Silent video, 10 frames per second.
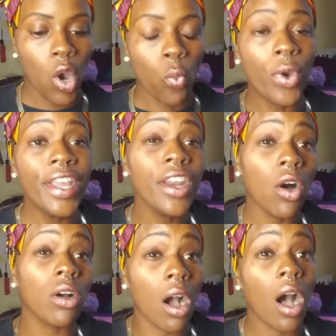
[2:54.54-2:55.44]
We
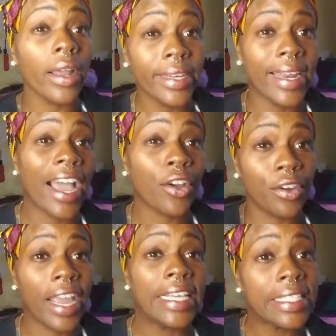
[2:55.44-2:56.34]
know God did not
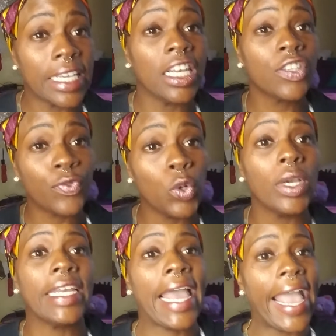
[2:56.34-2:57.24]
create seedless
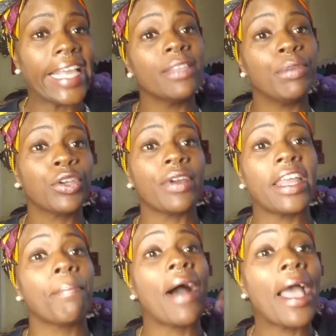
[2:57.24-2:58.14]
food, and it had to be
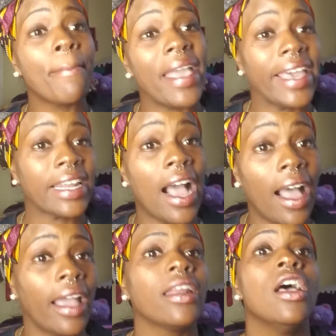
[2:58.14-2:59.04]
created by
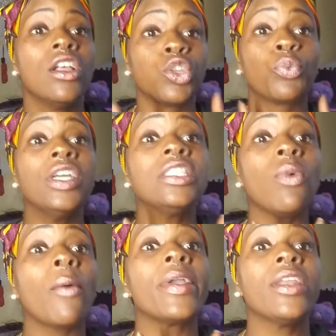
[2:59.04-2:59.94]
mankind. The reason
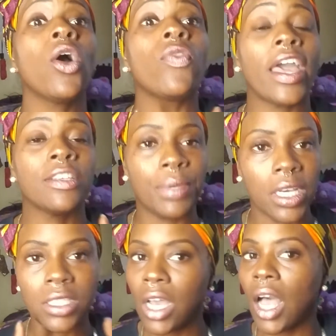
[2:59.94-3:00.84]
why we know that is
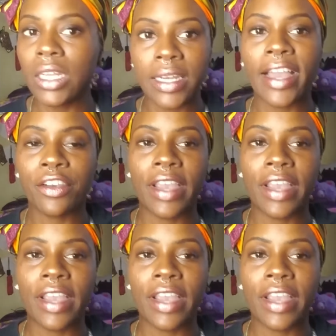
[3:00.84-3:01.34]
because God did not